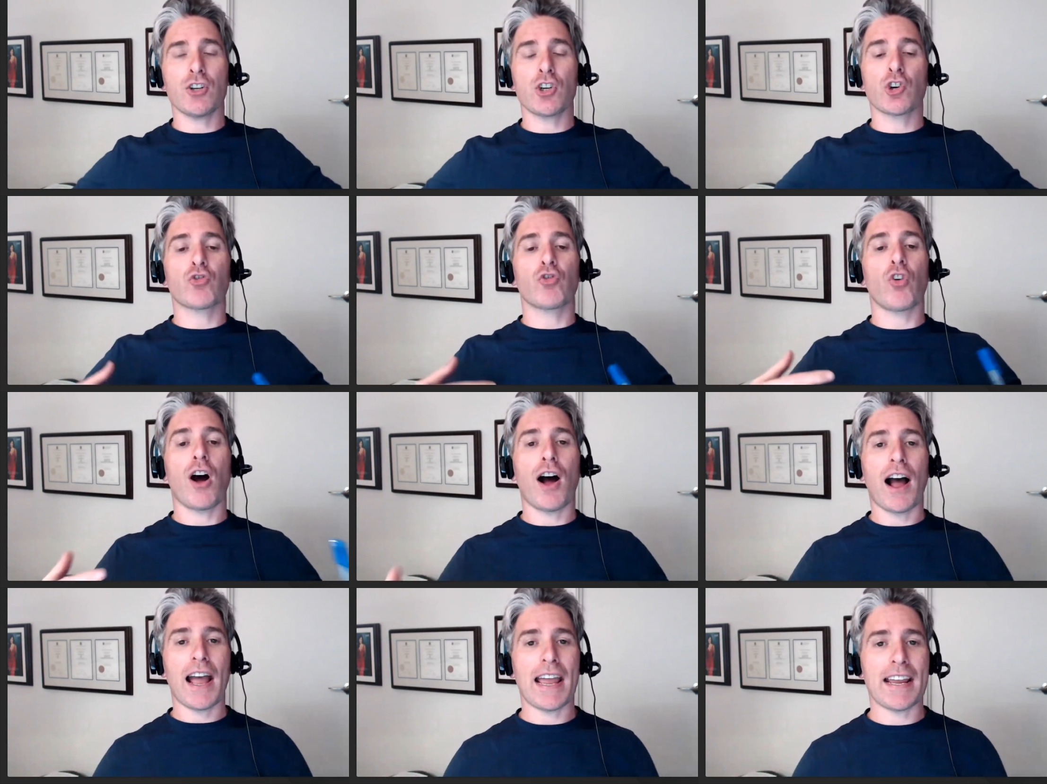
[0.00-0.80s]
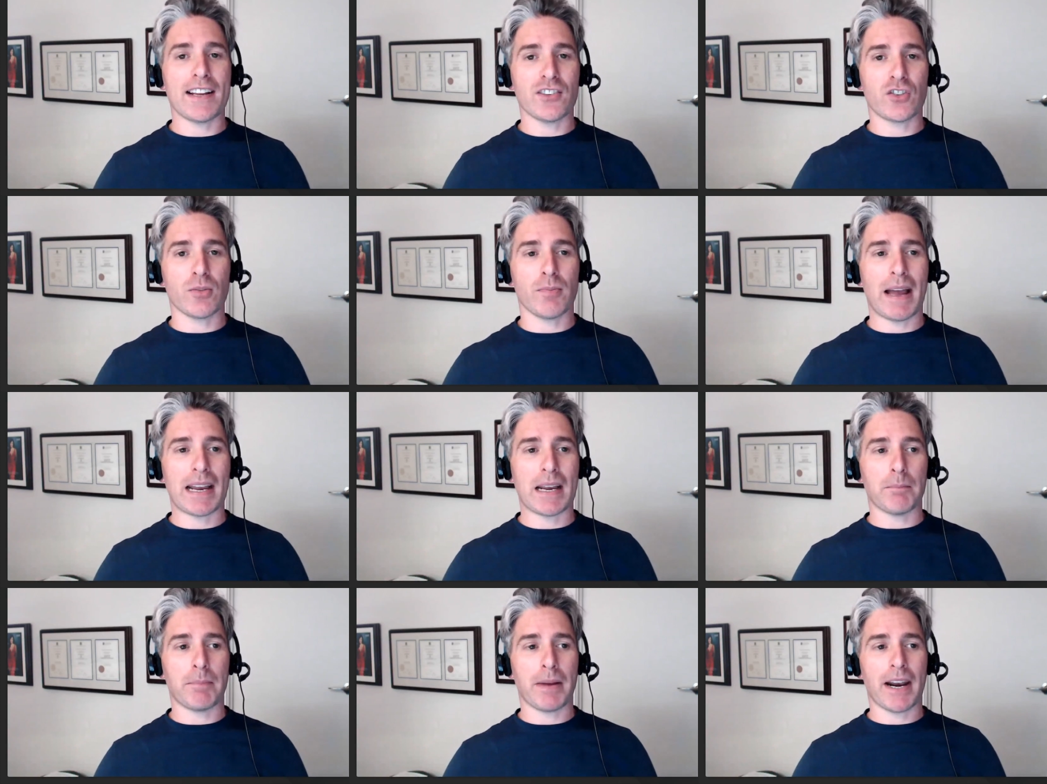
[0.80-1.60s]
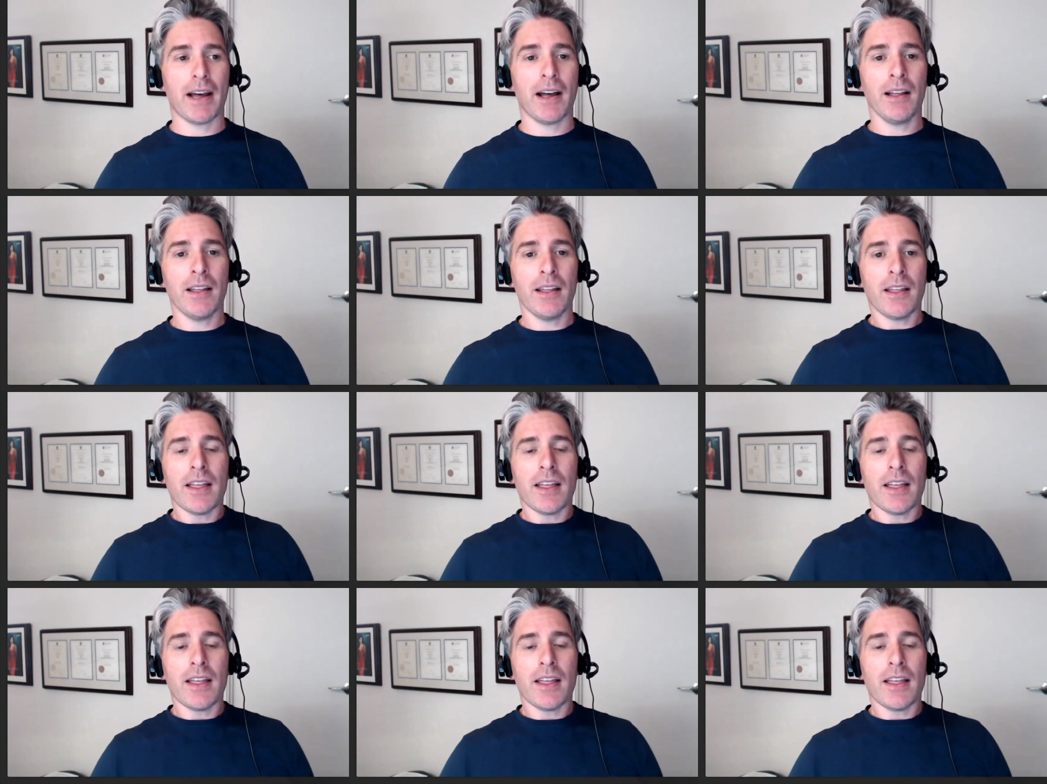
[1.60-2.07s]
trying to make it better.